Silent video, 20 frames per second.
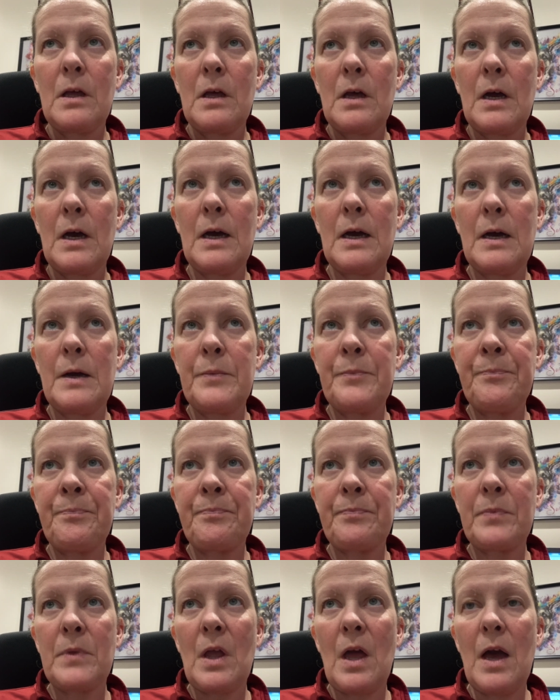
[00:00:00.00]

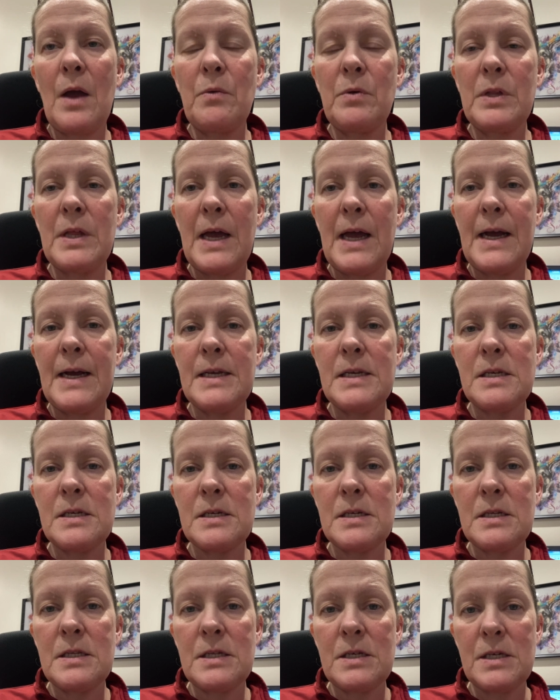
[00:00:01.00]
I will add
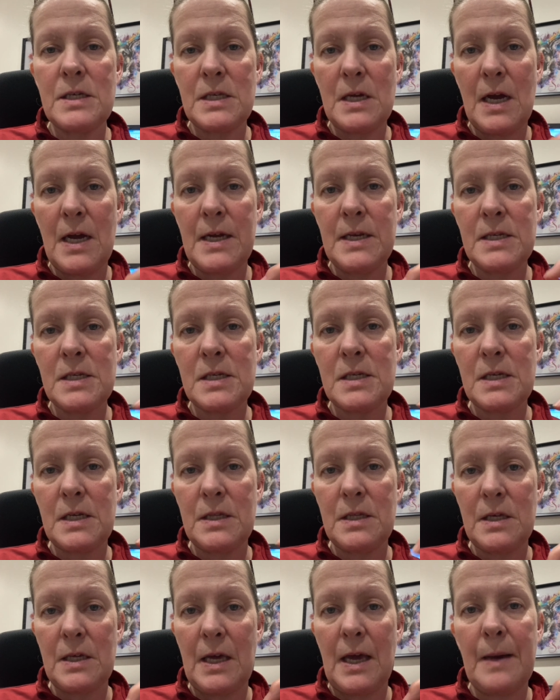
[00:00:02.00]
the signs in
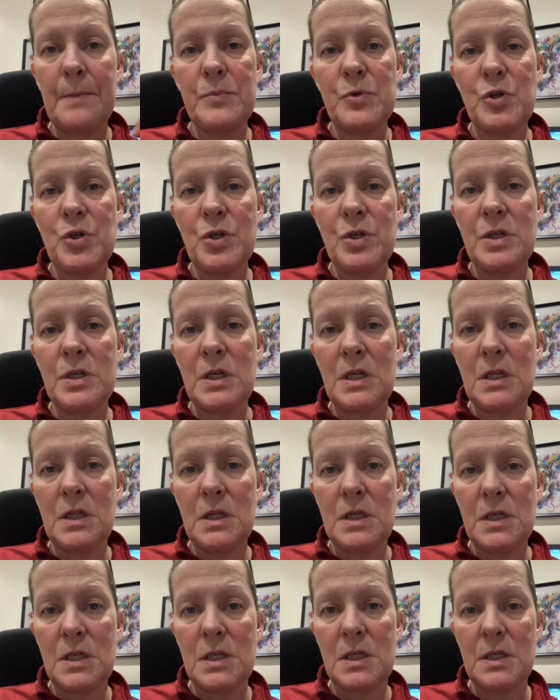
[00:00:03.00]
the caption in
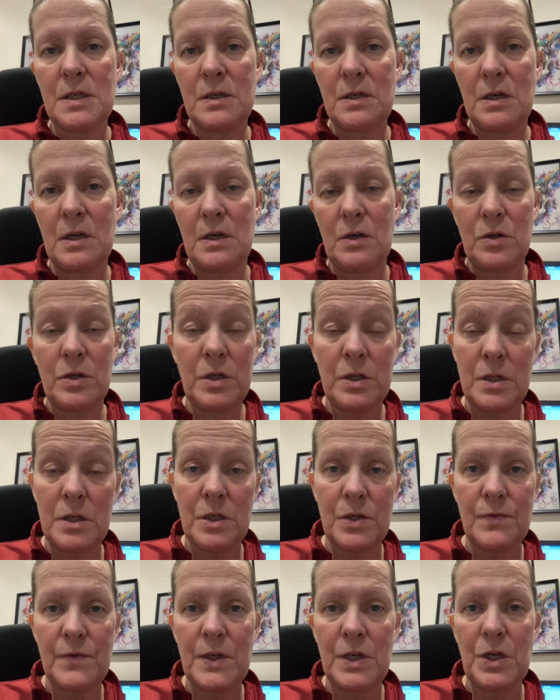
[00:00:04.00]
this under
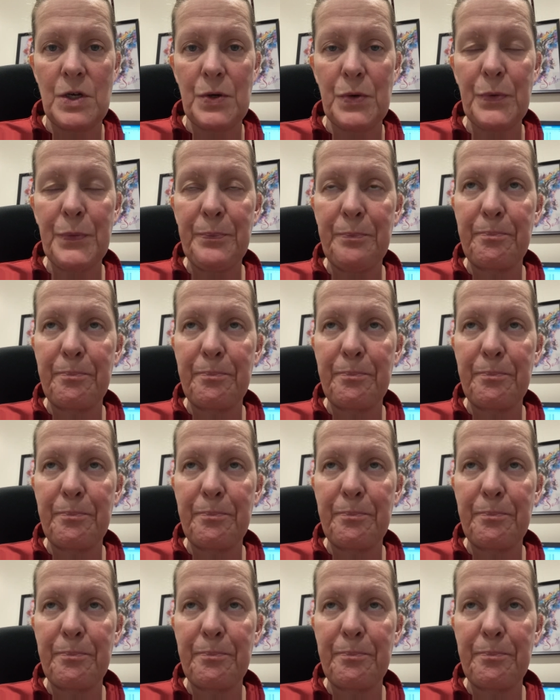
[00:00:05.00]
this video.